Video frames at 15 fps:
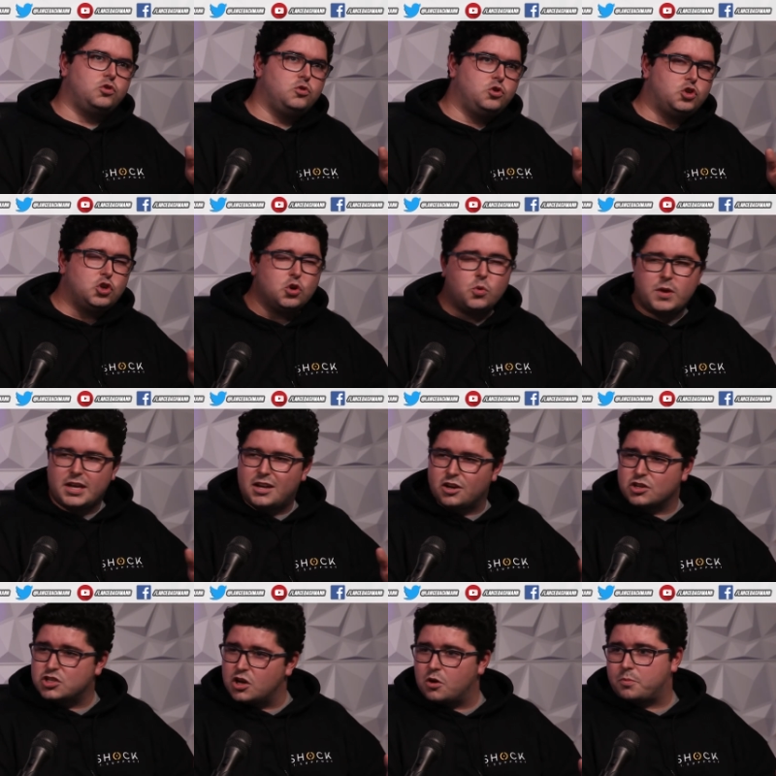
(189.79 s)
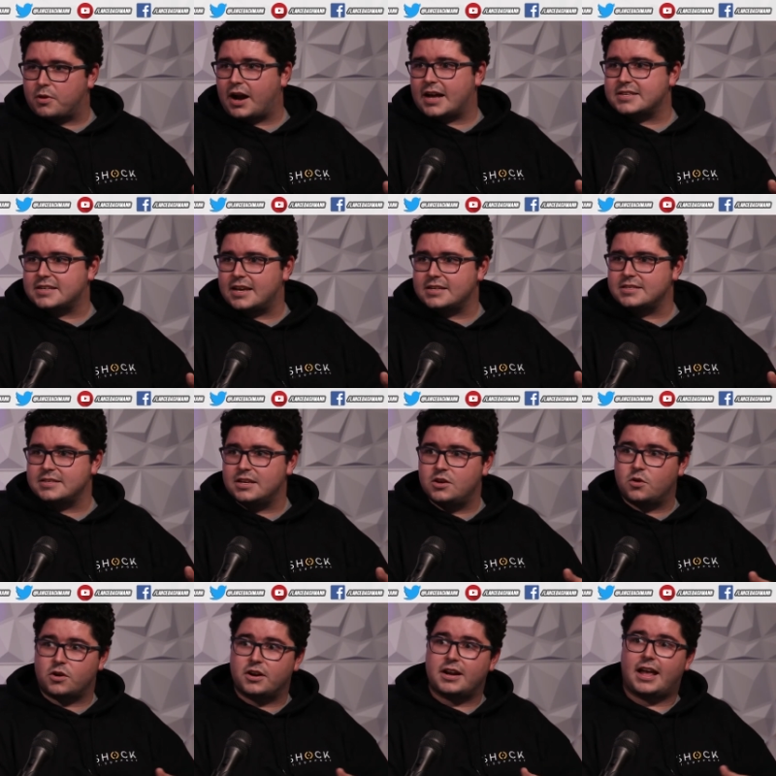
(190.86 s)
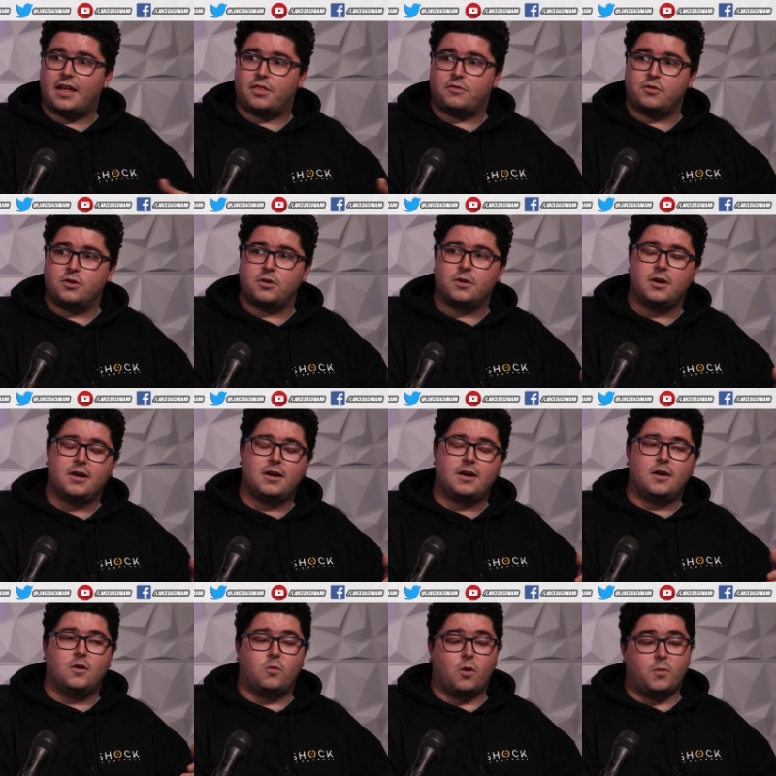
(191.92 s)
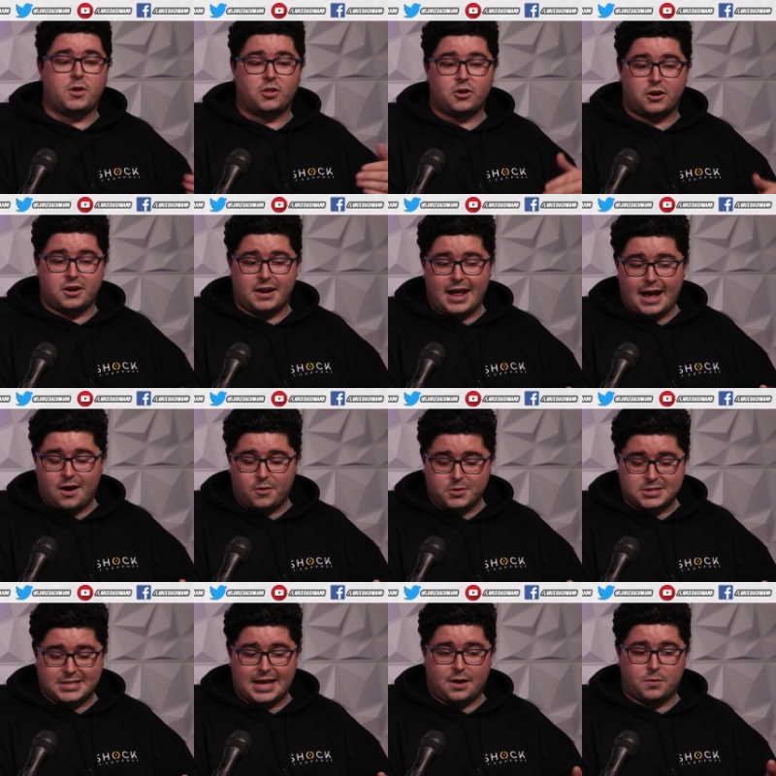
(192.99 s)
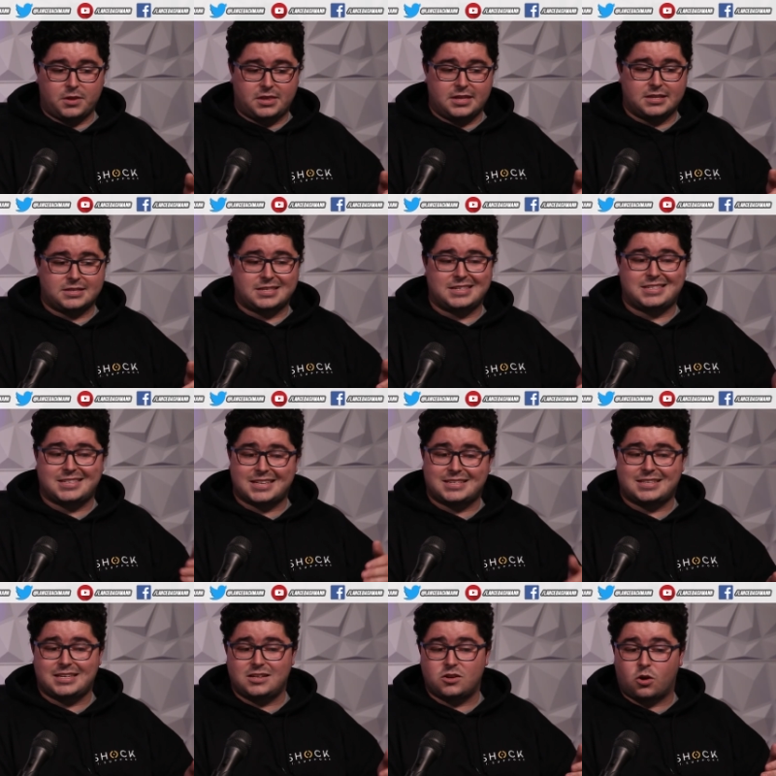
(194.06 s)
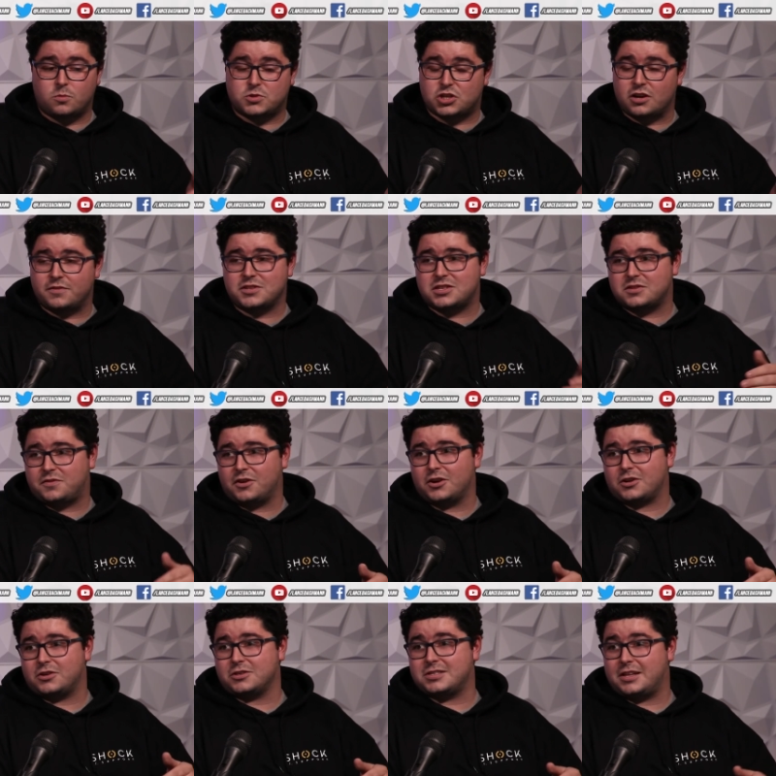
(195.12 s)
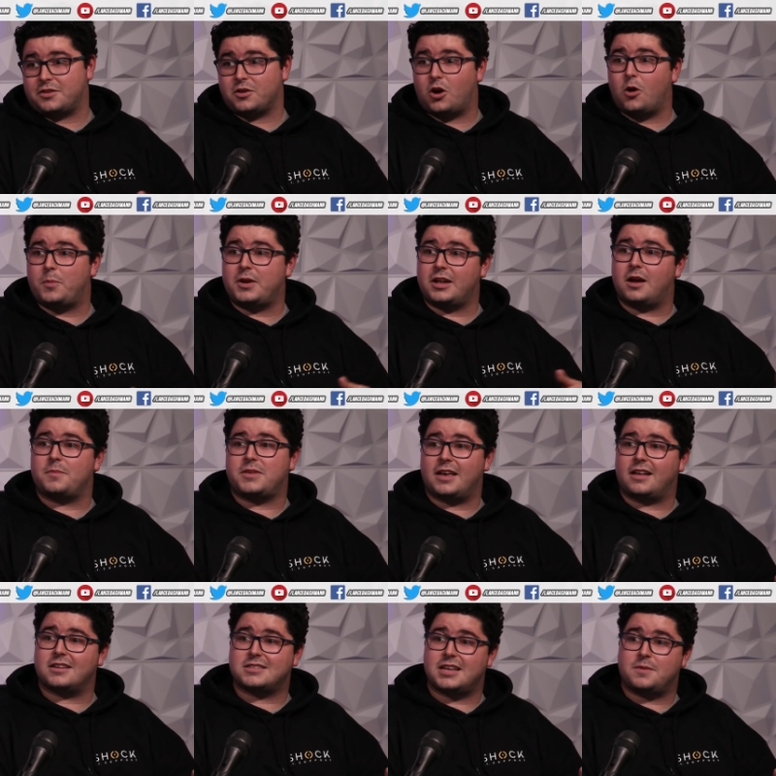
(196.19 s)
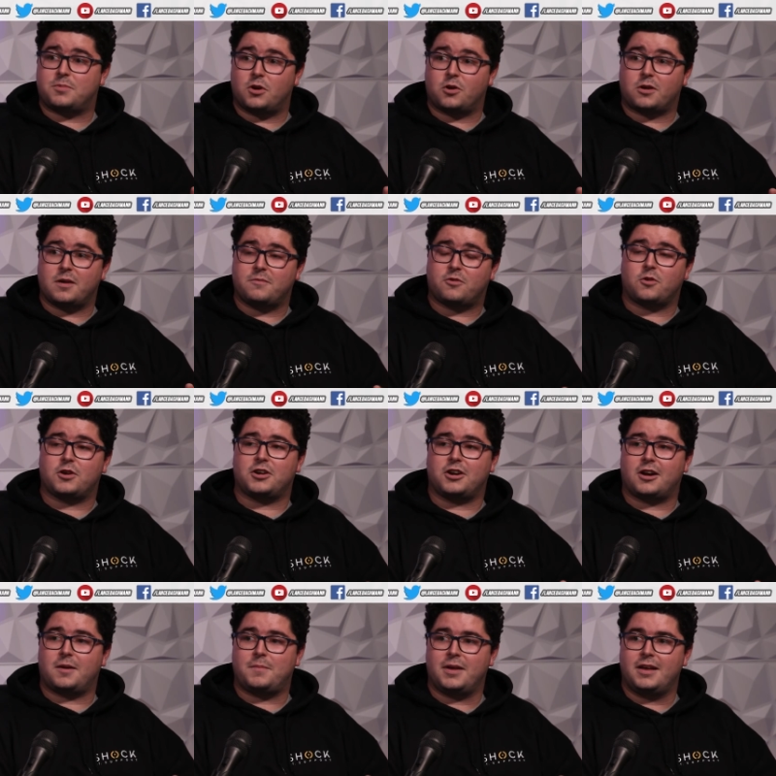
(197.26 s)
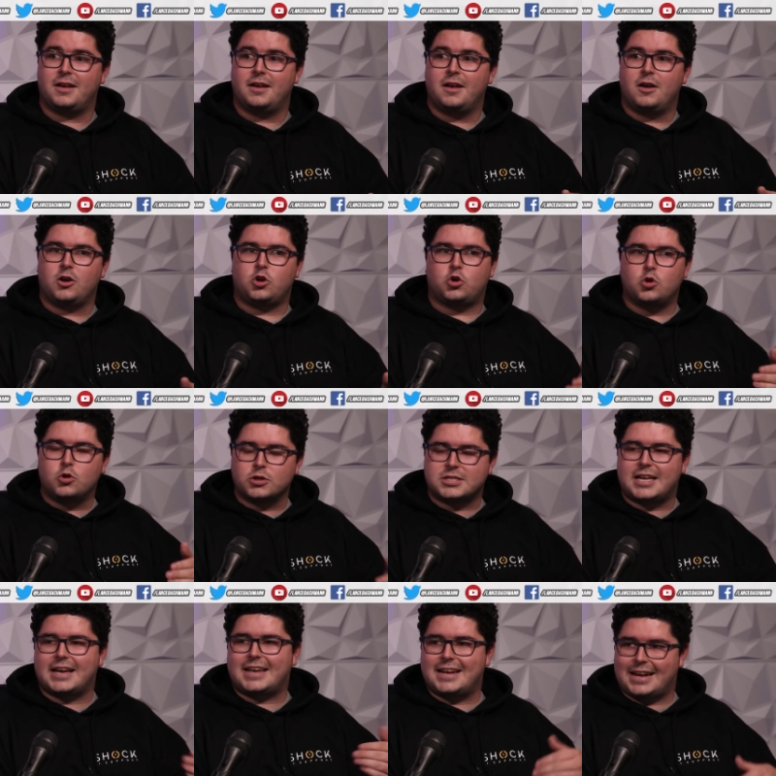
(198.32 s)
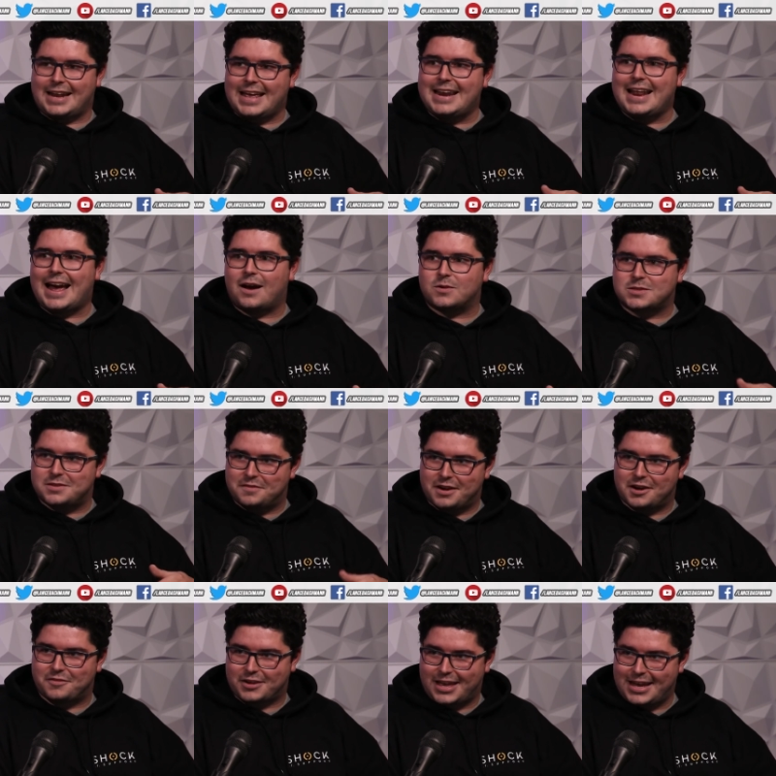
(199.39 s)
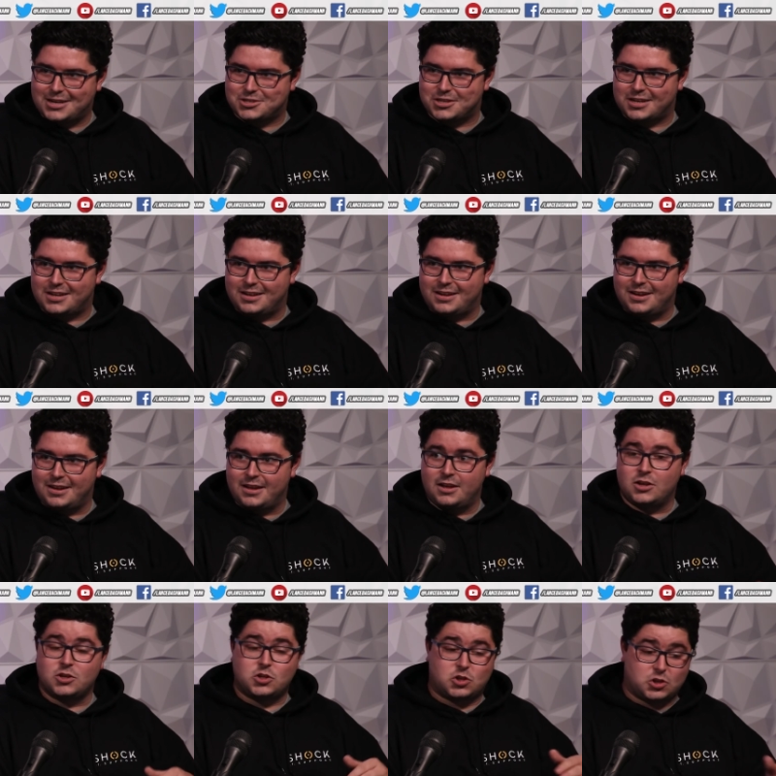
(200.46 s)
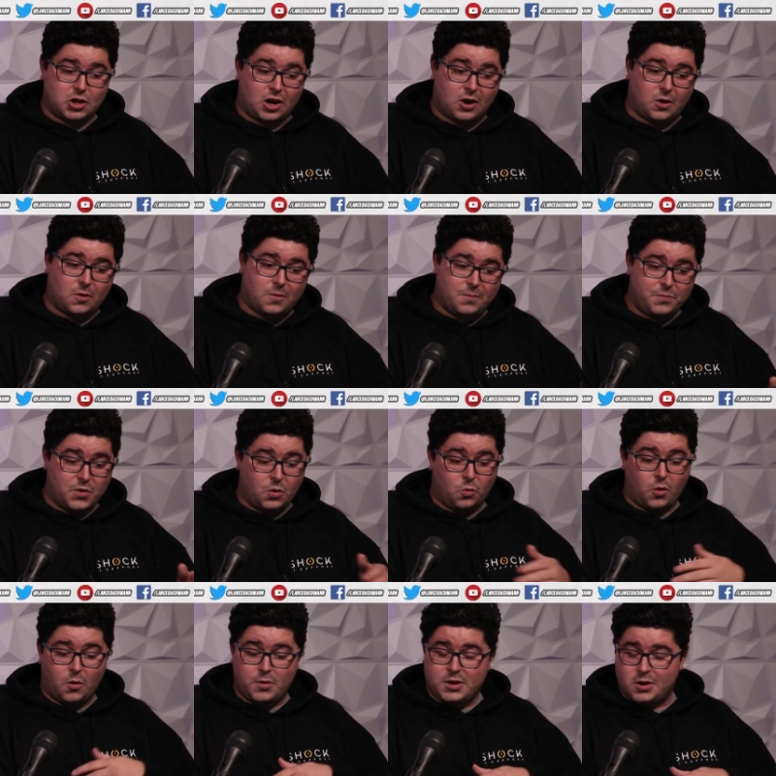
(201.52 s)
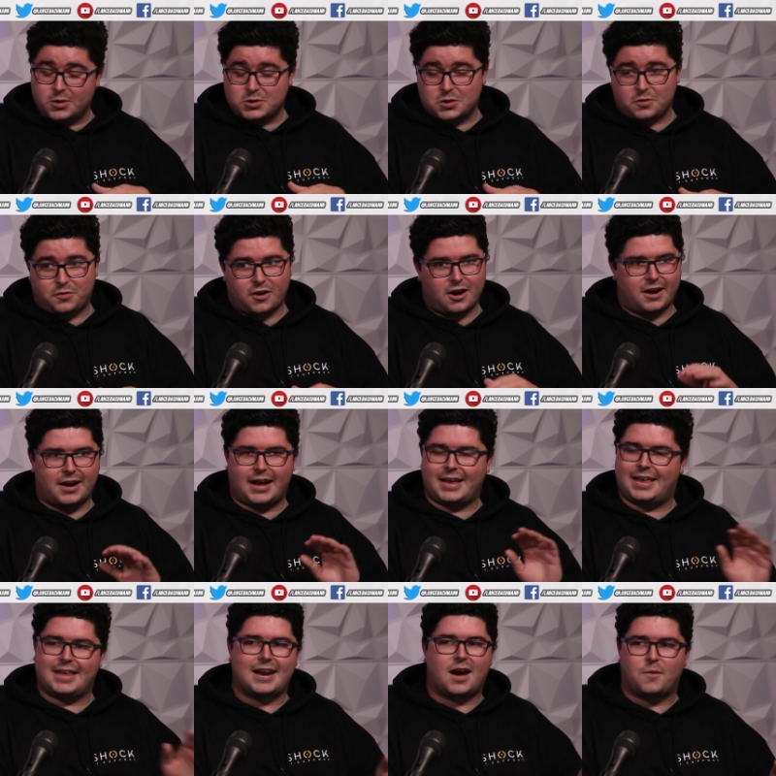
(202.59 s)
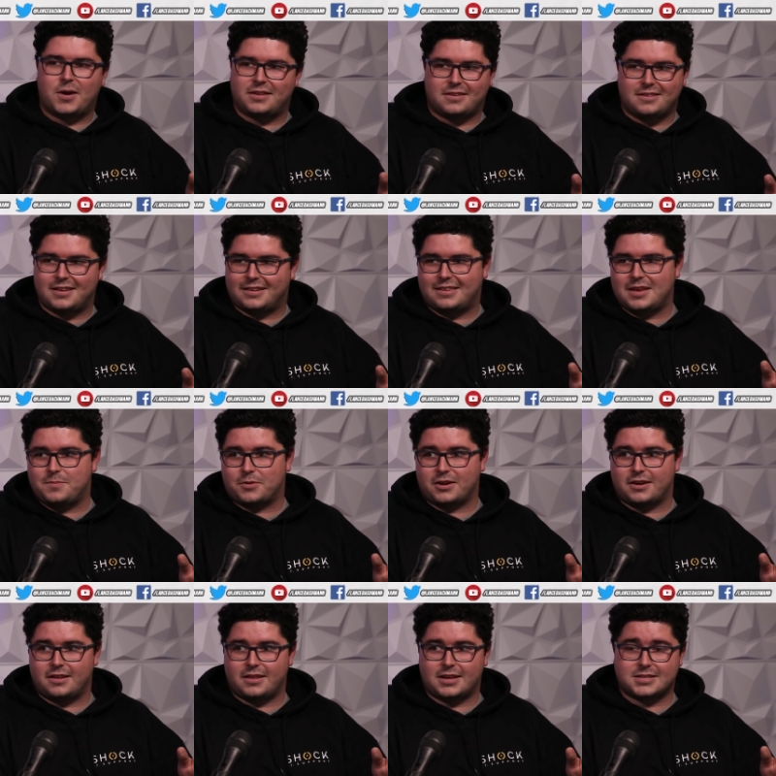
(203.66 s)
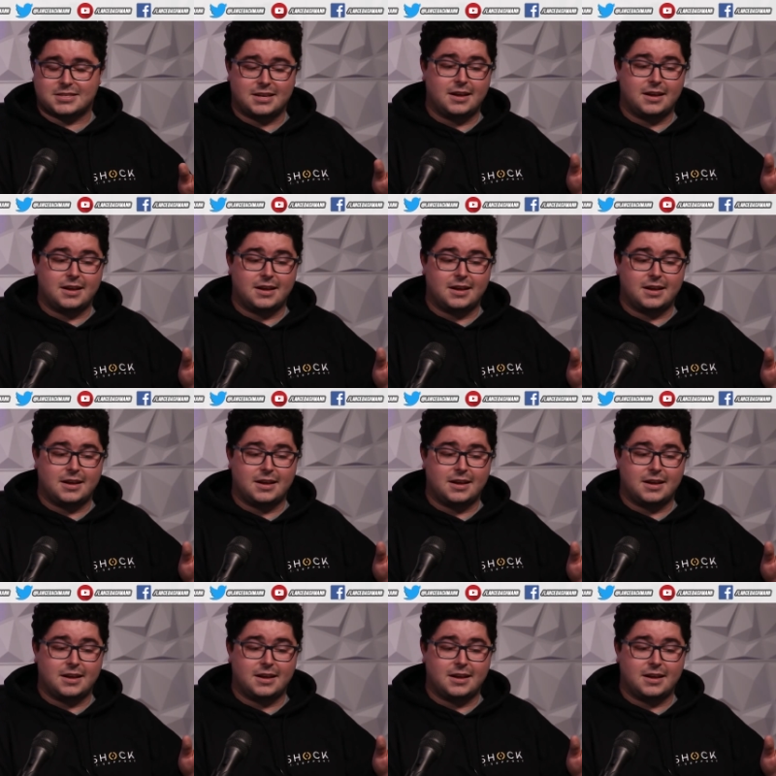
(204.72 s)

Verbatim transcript: two week or so process in yep. order to get through. What we learned now is that with these 16 home services verticals that they're opening up the LSA program for in Europe, yep. Google's taking it in house, the verification. So, what we know so far, and I cannot wait to dig deeper into this,